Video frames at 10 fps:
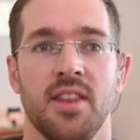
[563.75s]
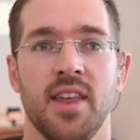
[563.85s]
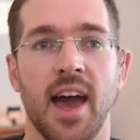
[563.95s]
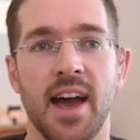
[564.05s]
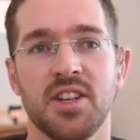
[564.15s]

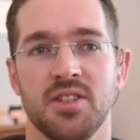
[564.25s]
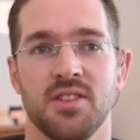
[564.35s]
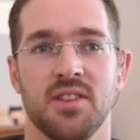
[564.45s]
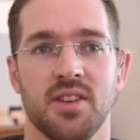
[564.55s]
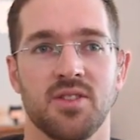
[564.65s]
the action
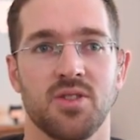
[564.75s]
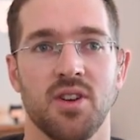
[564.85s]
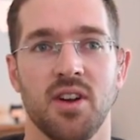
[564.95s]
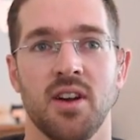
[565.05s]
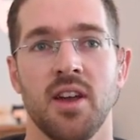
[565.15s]
of the
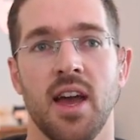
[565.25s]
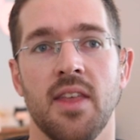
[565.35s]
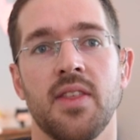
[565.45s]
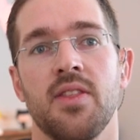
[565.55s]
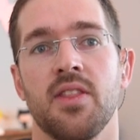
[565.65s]
controller,
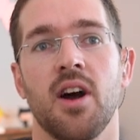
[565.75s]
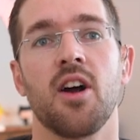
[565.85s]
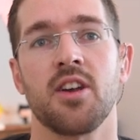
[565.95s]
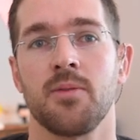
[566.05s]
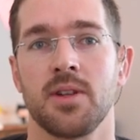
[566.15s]
and then the
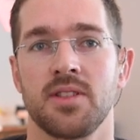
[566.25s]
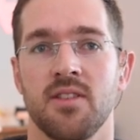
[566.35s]
arguments